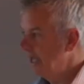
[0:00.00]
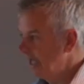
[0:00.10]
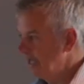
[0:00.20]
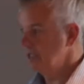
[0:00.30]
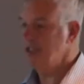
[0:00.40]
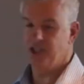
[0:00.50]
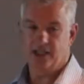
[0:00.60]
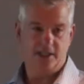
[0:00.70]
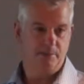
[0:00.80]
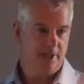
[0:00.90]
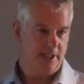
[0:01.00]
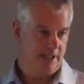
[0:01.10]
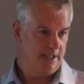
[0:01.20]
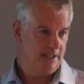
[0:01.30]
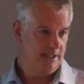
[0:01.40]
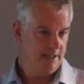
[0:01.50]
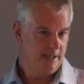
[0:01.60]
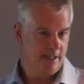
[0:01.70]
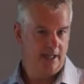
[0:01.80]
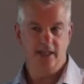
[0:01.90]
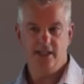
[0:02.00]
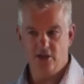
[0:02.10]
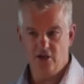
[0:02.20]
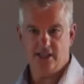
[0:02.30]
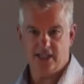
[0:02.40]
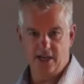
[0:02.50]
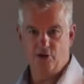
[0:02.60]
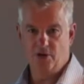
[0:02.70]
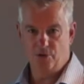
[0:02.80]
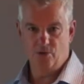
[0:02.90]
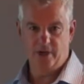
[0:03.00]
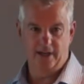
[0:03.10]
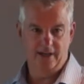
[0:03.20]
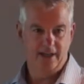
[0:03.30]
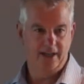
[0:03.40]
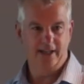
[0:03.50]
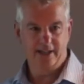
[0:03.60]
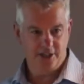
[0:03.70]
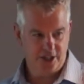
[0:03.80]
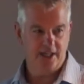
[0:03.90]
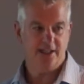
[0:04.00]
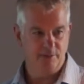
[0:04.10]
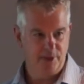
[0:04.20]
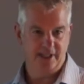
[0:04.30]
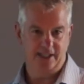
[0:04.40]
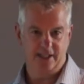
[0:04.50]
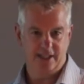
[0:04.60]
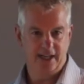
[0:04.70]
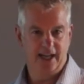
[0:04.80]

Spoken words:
It is just a business. It is not a son or a daughter. It is just a business.